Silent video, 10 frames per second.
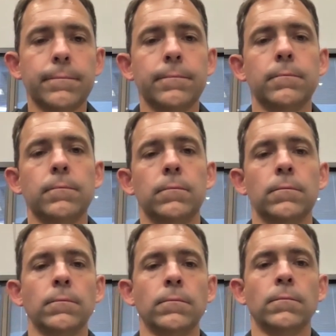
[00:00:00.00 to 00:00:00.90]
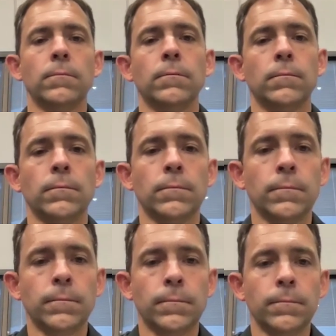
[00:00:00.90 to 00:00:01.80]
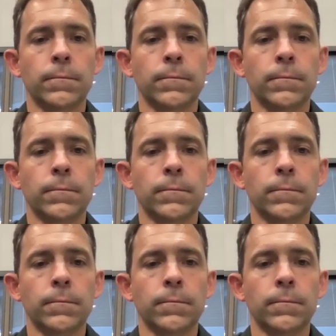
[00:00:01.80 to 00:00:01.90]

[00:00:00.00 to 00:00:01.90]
Nobody speaks.